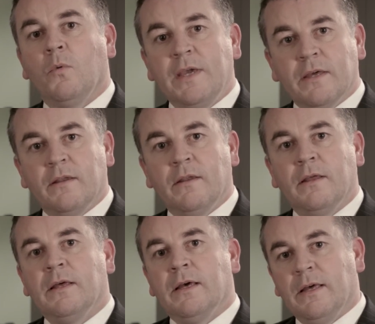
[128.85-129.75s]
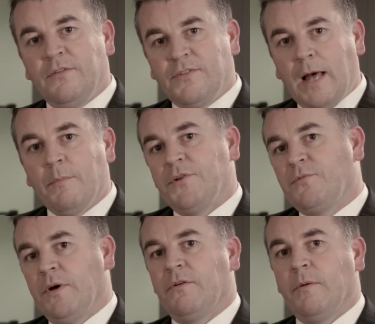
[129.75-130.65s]
we can
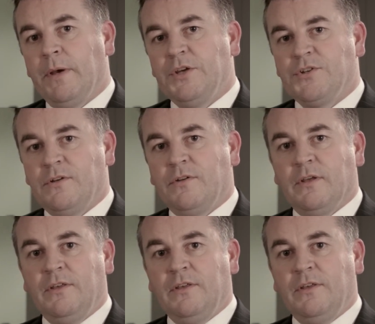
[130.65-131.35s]
establish whether a patient